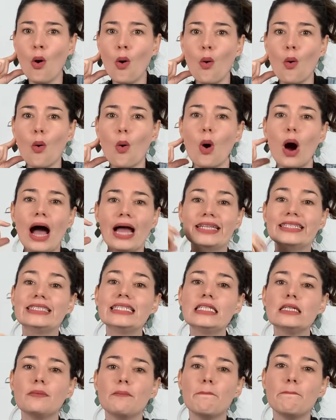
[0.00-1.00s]
or I
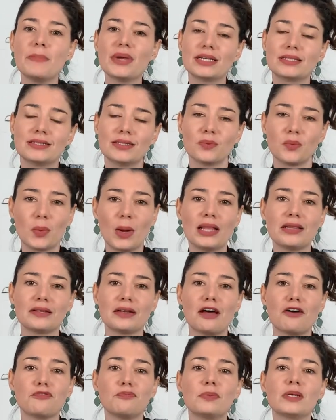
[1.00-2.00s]
didn't mix it well
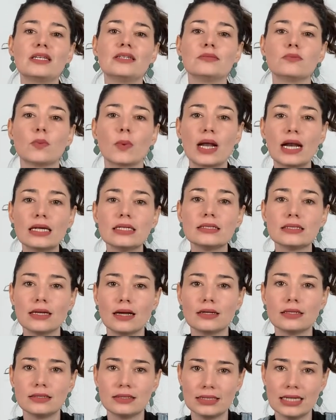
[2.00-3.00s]
enough, because when I
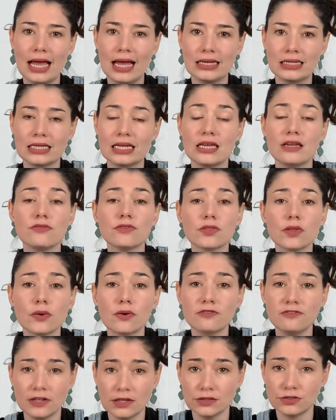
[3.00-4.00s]
started sanding, even though
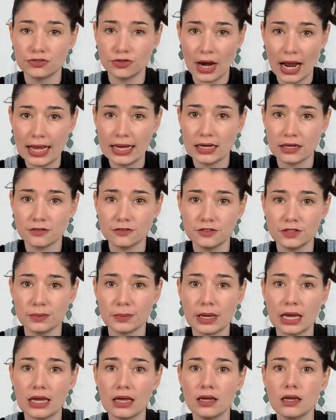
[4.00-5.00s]
it felt dry enough to
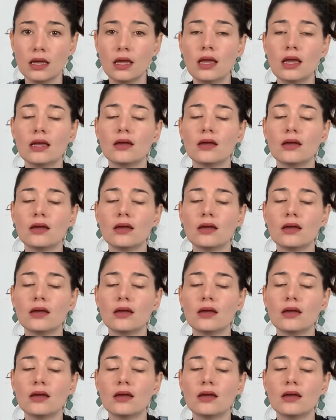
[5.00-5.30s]
me,